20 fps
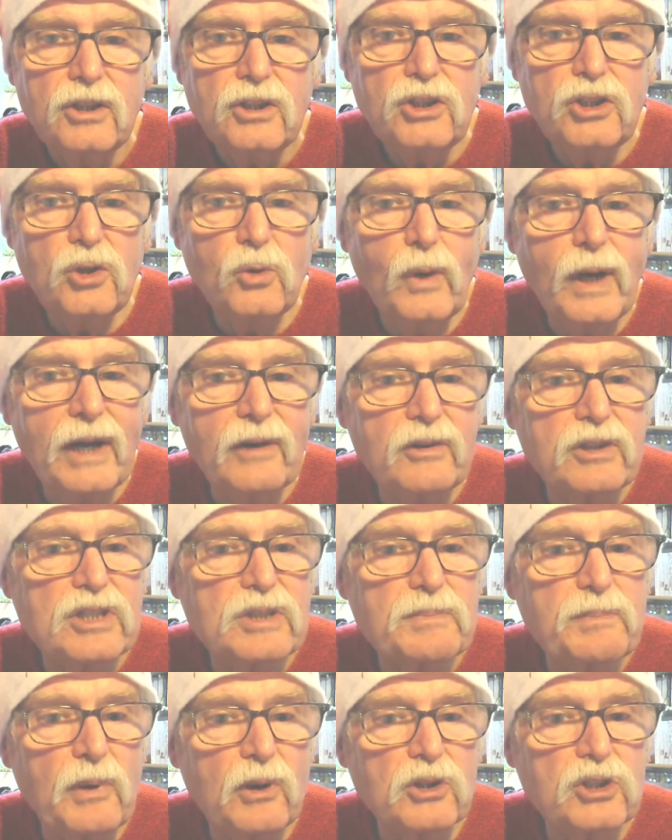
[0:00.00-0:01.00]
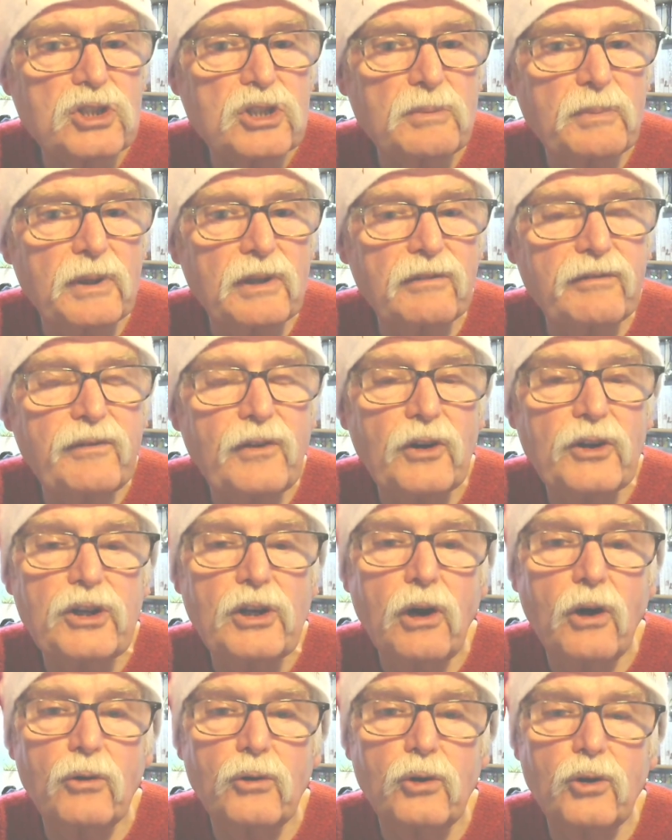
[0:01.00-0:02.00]
You are responsible for
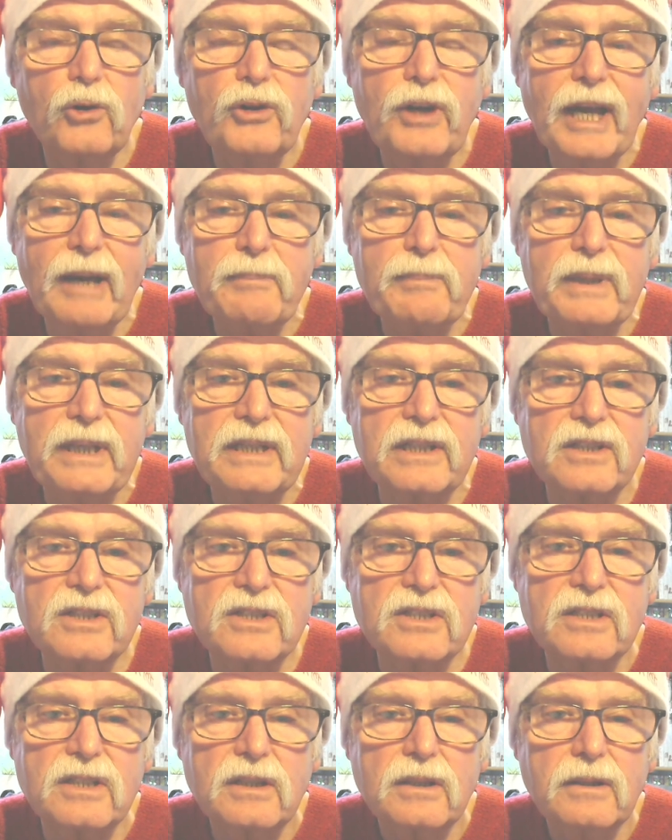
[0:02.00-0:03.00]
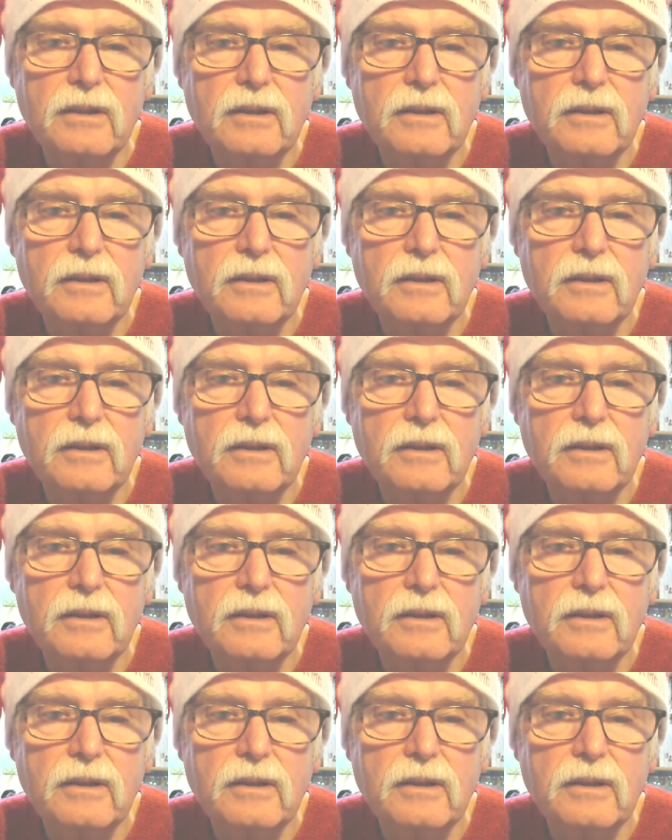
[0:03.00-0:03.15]
your own happiness.